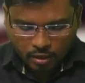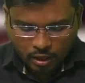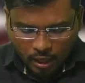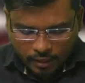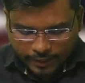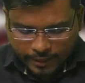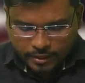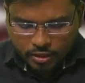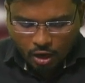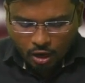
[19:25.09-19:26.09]

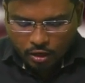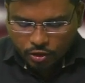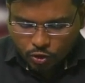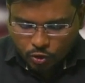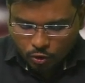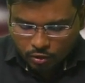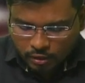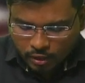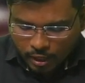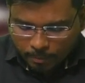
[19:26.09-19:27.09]
Lessor should
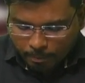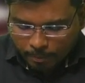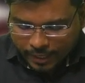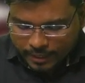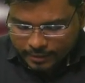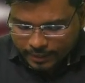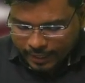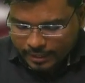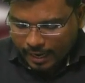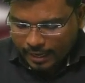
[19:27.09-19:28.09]
present
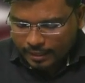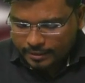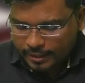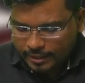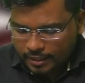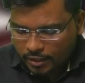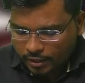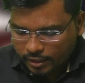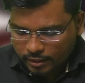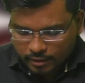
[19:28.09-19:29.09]
an asset given
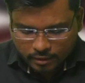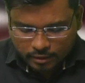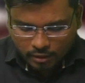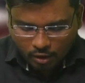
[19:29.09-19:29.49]
under the